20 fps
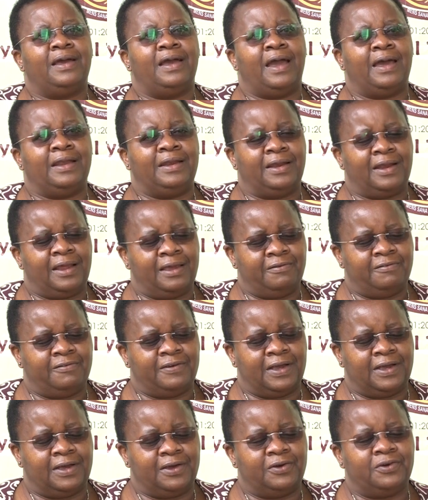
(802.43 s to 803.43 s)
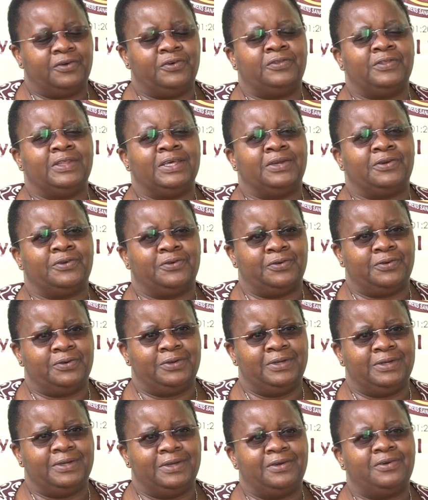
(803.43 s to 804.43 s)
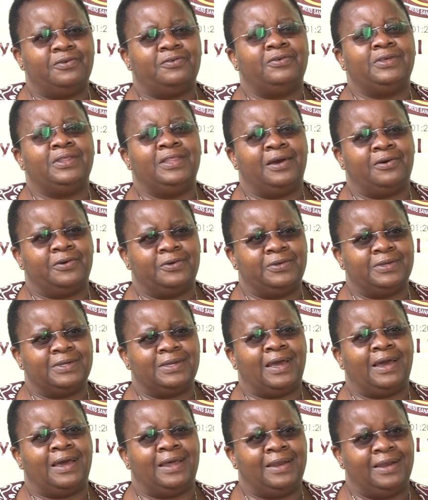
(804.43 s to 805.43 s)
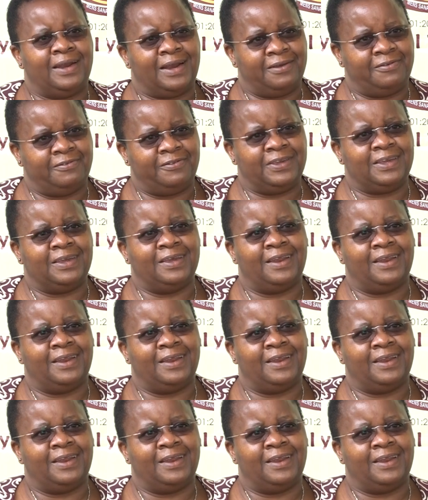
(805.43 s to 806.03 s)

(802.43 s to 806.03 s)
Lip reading: a driver on the road without a driving